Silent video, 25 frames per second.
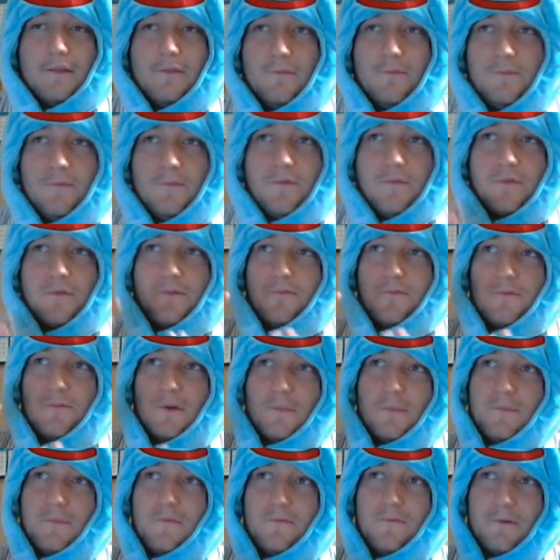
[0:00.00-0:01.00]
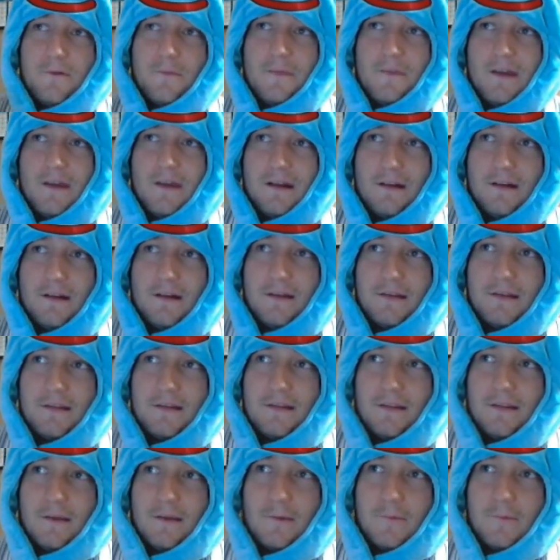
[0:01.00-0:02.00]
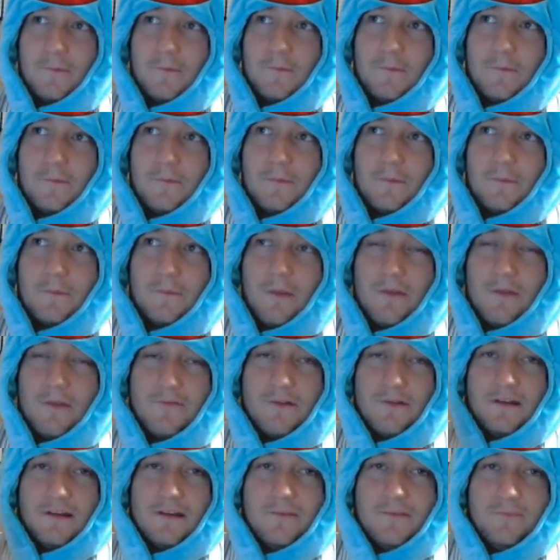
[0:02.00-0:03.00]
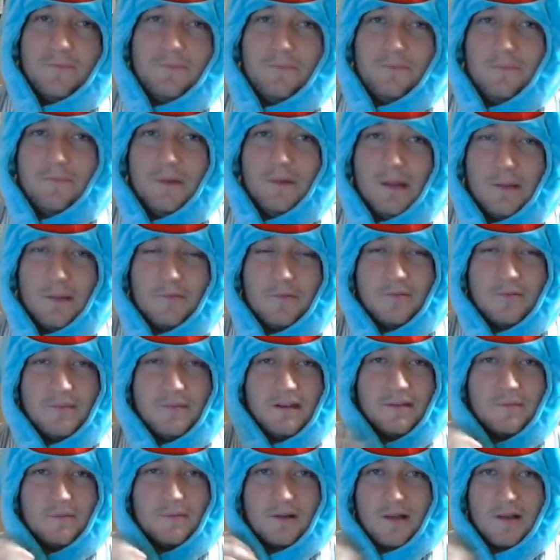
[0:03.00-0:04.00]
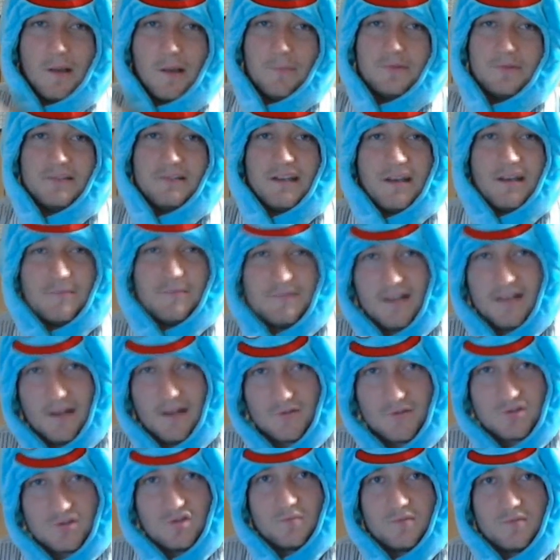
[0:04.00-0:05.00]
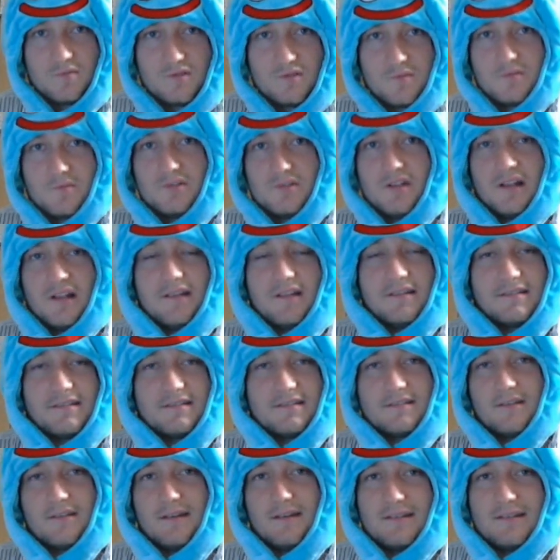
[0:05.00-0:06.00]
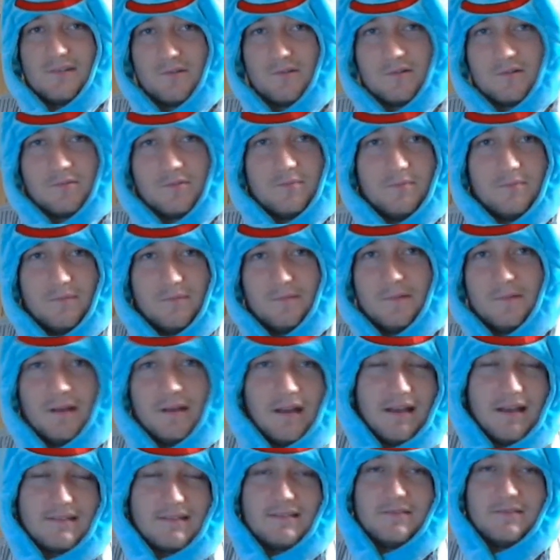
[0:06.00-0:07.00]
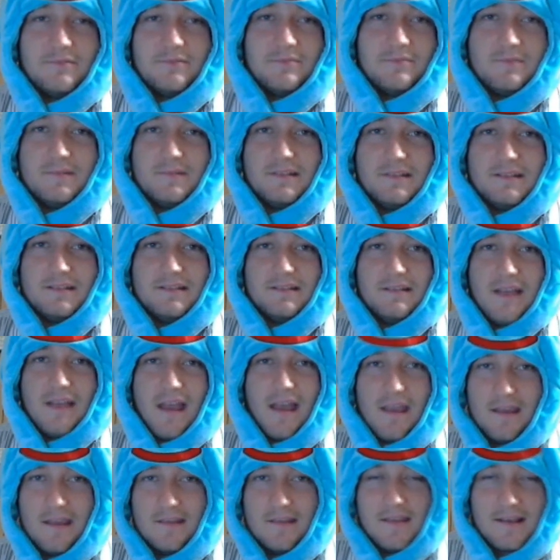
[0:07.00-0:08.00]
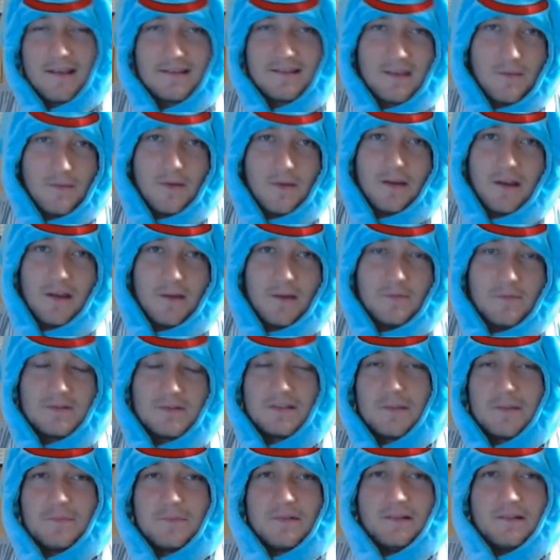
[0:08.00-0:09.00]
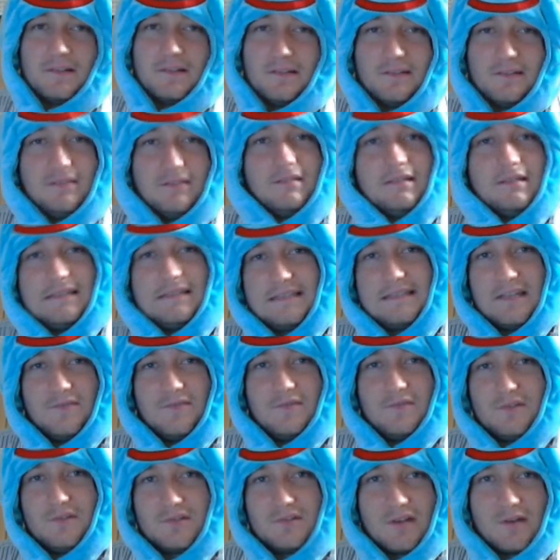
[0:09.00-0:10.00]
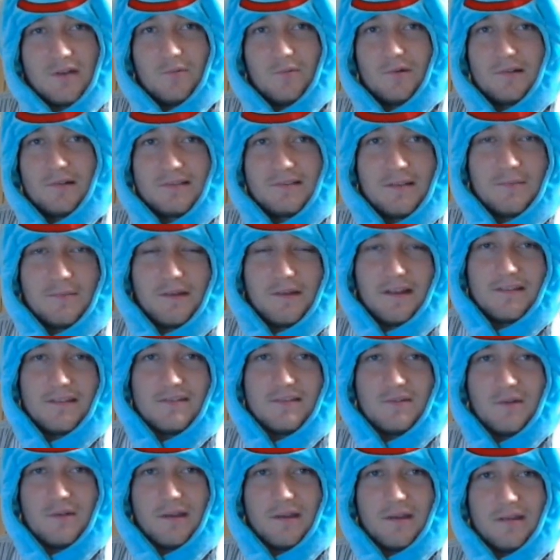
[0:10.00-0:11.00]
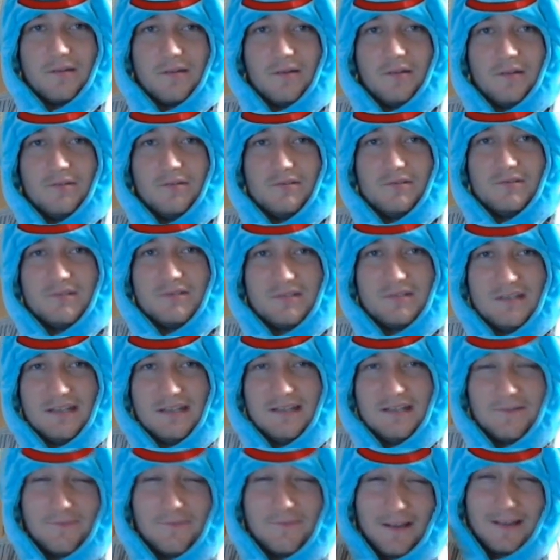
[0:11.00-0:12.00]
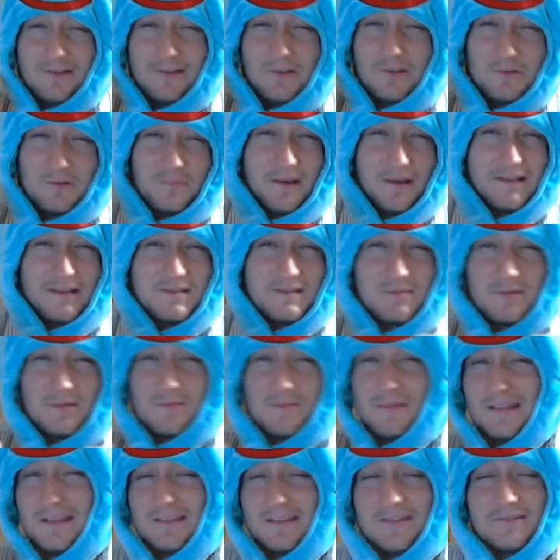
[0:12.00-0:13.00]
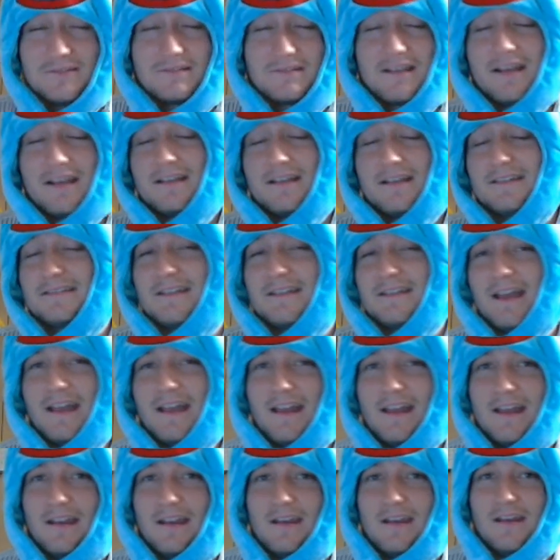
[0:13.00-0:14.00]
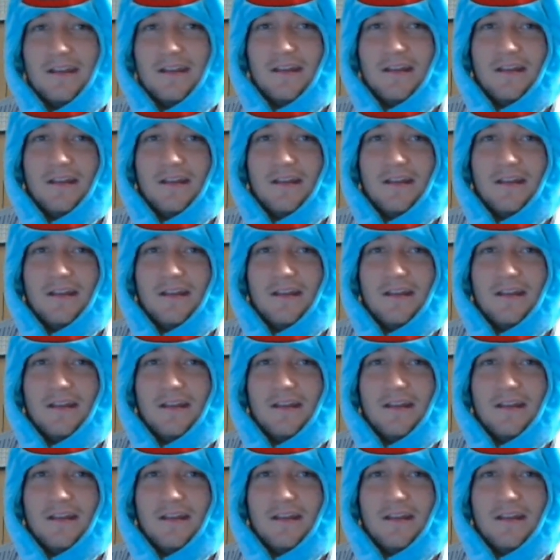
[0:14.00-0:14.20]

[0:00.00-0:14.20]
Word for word: From from there, like my friend had been able to meet him a couple times, and I was super super jealous. So I told him and asked him, "Hey, next time I come or something, see if you could try to work something out so I could, if I could possibly meet those guys." And